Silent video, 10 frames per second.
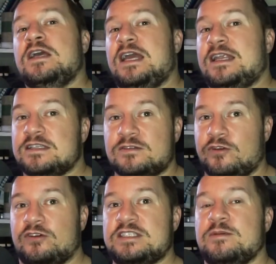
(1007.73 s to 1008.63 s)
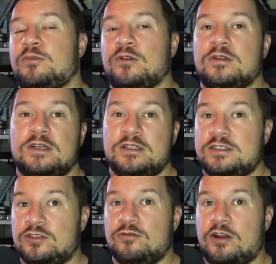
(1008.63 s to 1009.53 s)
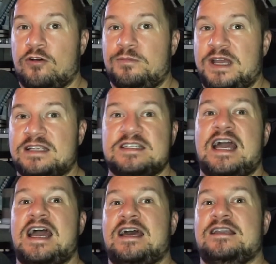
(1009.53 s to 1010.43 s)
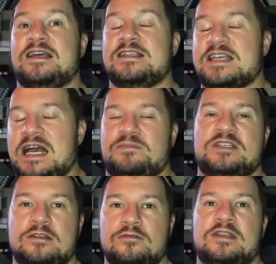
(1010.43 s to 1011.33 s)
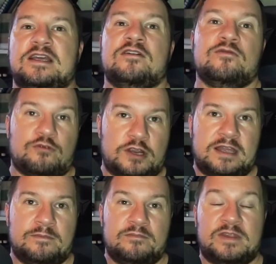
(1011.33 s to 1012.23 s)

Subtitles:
it is very simple to do on OBS, and it's absolutely free.